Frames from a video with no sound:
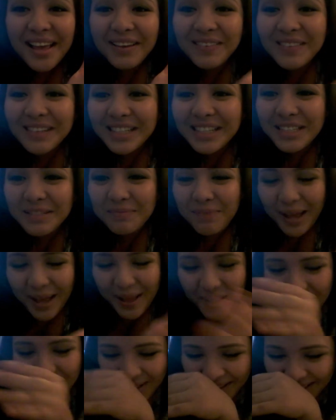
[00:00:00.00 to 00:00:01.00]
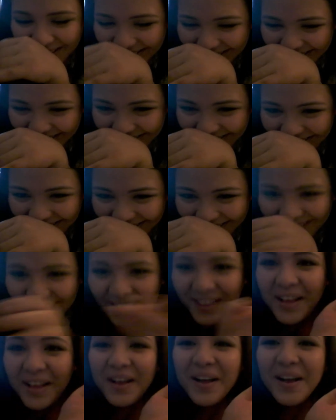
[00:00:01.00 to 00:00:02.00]
It was just bad.
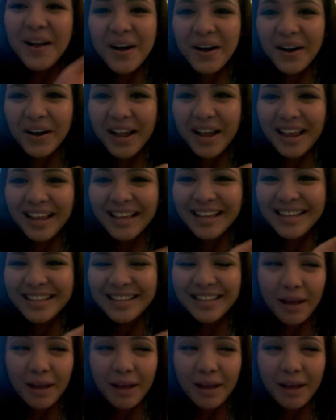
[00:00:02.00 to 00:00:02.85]
Okay,